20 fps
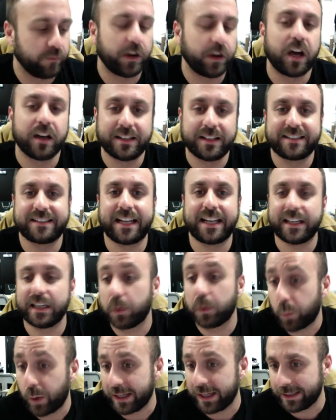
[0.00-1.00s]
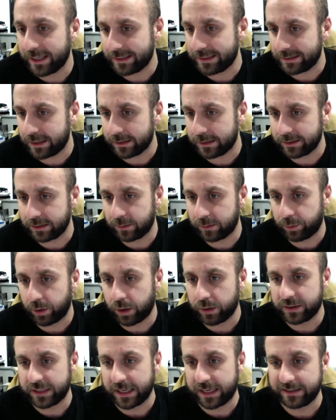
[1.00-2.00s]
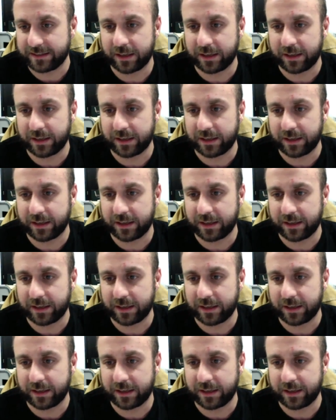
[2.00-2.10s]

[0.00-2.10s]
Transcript: understanding when they're starting the process.